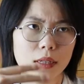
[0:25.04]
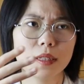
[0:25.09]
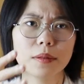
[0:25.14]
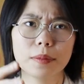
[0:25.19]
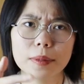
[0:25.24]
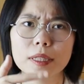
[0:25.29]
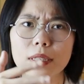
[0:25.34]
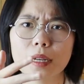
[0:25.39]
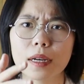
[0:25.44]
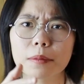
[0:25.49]
In
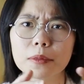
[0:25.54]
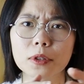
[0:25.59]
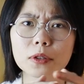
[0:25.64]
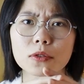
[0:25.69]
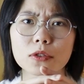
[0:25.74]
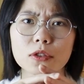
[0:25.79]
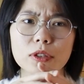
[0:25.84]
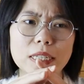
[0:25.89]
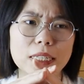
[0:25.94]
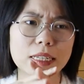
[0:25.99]
the meantime,
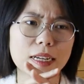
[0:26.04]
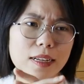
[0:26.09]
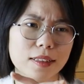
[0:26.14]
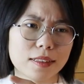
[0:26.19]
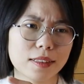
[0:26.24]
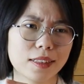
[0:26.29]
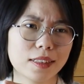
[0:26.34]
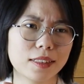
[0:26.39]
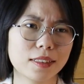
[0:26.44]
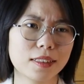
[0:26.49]
don't treat it
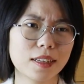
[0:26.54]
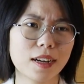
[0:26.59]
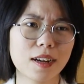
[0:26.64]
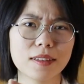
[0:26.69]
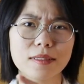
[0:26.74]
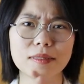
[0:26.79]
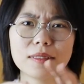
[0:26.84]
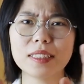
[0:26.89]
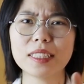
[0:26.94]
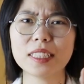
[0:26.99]
as a
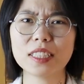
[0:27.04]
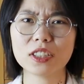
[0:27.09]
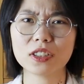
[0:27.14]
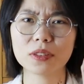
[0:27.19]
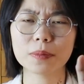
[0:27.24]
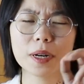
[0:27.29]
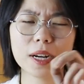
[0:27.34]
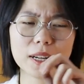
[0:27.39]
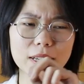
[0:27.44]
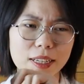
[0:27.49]

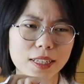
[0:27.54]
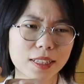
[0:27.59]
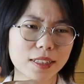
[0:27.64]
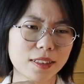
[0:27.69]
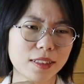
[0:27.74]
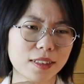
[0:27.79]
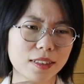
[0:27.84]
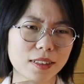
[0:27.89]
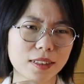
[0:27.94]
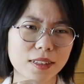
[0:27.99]
niche
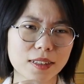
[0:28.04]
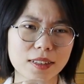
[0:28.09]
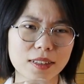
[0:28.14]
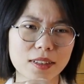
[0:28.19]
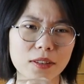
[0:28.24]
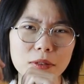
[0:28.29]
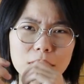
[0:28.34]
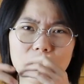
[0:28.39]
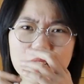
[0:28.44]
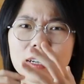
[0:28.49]
market,
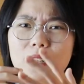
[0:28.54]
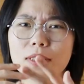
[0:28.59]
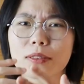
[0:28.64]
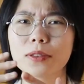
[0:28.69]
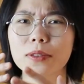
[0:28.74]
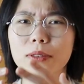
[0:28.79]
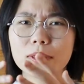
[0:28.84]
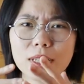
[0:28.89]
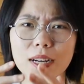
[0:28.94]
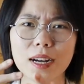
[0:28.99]

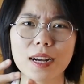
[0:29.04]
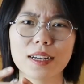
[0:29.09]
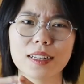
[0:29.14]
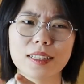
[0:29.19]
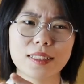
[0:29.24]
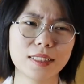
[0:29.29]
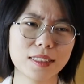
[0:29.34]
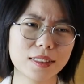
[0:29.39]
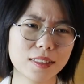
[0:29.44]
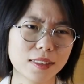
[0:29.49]

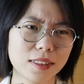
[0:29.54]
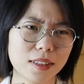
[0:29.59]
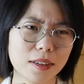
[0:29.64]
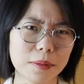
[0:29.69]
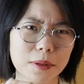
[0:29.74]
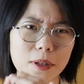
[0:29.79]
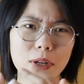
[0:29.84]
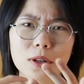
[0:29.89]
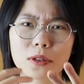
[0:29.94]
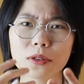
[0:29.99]
otaku-targeted
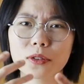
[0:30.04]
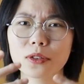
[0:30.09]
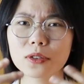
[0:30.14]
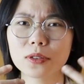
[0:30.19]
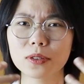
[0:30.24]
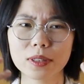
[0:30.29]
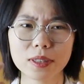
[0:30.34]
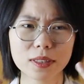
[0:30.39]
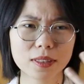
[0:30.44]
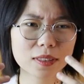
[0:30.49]

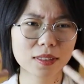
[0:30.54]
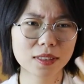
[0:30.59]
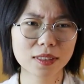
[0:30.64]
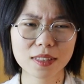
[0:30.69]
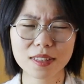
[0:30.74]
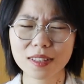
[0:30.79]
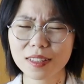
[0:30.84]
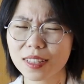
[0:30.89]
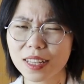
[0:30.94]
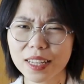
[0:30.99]
subculture
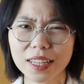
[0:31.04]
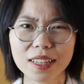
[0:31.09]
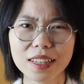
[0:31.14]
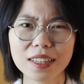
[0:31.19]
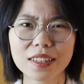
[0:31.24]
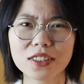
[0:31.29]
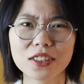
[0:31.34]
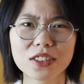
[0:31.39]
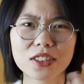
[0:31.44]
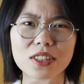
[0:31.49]

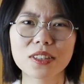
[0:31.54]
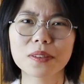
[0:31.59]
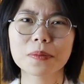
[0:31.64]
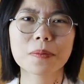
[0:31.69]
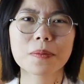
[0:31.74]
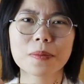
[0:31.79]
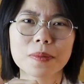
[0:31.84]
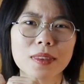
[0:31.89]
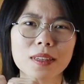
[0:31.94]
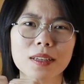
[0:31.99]
thing-ish.
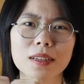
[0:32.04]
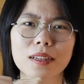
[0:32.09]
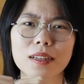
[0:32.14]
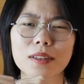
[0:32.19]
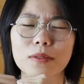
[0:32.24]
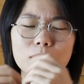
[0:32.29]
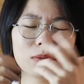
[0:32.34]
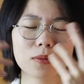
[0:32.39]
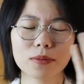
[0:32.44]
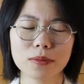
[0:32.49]

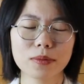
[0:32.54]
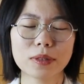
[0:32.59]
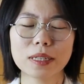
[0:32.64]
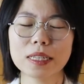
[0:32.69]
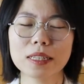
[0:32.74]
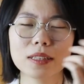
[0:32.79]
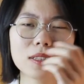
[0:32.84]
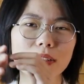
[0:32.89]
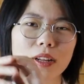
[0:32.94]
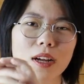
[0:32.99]
Like,
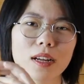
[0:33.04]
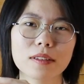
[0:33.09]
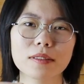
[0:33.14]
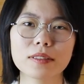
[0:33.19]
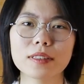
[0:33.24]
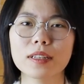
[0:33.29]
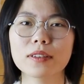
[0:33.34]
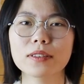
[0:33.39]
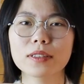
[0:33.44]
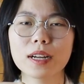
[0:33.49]
really a lot
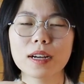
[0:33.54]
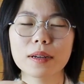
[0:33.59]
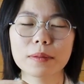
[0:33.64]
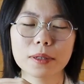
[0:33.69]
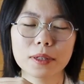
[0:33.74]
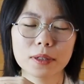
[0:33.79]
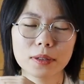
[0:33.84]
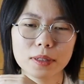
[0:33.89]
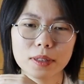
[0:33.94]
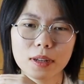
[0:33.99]
of
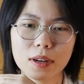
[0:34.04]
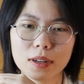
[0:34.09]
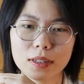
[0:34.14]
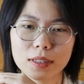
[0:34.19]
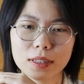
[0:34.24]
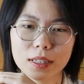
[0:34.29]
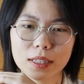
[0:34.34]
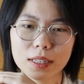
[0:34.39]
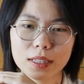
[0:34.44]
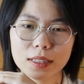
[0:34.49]
stereotype going
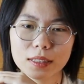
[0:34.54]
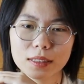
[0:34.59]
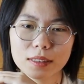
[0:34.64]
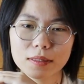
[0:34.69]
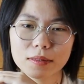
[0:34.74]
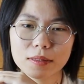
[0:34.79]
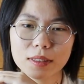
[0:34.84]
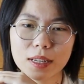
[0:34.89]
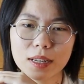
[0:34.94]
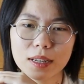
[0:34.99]
on. Like,
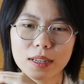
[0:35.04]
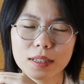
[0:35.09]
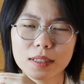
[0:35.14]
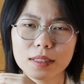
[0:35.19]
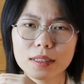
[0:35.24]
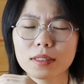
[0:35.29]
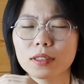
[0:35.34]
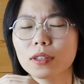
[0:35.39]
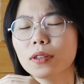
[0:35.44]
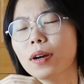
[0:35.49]

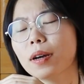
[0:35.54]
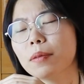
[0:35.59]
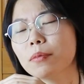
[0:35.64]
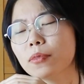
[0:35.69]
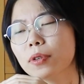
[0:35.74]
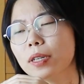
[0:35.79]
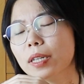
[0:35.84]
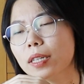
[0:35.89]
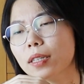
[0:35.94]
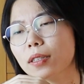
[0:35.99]
yeah. So
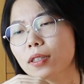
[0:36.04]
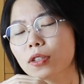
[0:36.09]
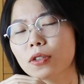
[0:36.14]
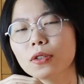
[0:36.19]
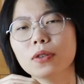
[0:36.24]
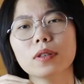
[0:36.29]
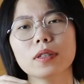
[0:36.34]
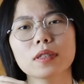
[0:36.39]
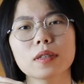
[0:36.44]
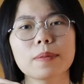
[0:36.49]
I'm really
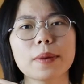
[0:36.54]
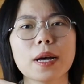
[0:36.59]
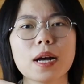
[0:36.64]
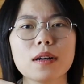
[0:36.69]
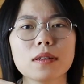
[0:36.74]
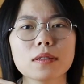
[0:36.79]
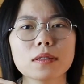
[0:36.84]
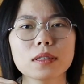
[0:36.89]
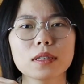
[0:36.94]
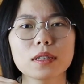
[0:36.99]
curious
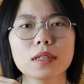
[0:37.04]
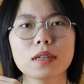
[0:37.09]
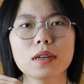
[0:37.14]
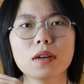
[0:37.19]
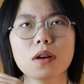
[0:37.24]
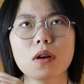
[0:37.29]
about